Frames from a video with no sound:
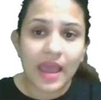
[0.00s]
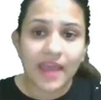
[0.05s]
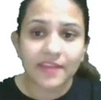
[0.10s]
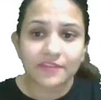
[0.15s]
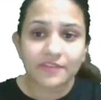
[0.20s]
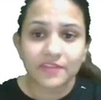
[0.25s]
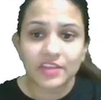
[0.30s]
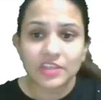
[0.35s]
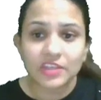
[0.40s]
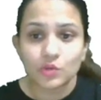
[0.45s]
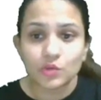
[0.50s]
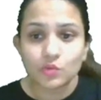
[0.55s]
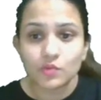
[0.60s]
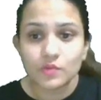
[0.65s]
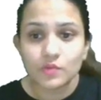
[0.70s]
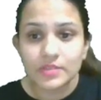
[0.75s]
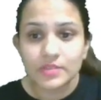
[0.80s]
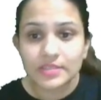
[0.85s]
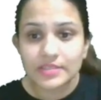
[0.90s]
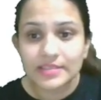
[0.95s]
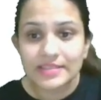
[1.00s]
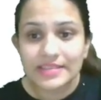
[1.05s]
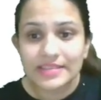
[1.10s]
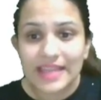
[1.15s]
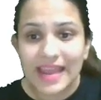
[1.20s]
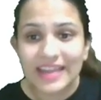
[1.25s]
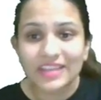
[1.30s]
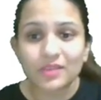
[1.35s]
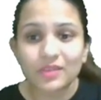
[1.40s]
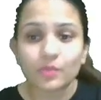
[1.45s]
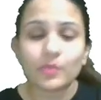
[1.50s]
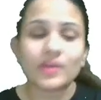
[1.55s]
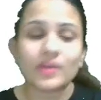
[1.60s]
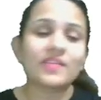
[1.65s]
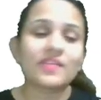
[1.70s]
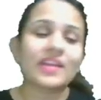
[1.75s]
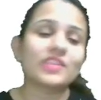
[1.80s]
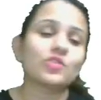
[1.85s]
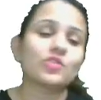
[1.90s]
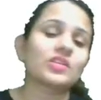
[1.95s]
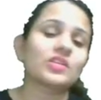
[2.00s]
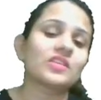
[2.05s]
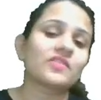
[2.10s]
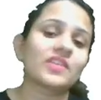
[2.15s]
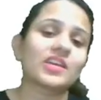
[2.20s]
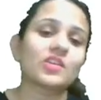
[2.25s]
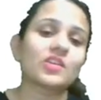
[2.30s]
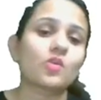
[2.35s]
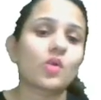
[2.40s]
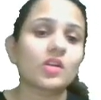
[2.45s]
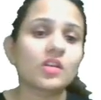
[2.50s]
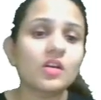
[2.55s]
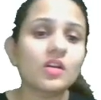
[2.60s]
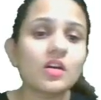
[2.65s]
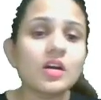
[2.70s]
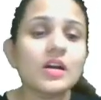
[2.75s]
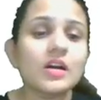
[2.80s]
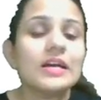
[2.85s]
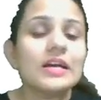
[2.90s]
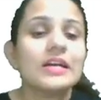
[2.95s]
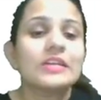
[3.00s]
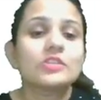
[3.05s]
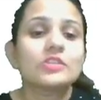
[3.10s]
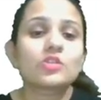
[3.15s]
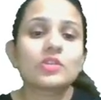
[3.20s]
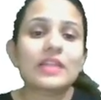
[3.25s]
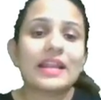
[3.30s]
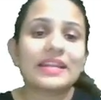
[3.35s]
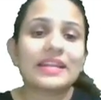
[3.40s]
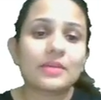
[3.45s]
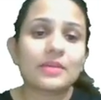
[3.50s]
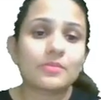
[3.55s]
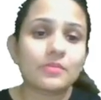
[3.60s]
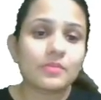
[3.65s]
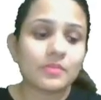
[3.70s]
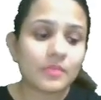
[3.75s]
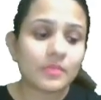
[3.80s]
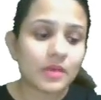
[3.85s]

and we use let when you're giving an order. So let him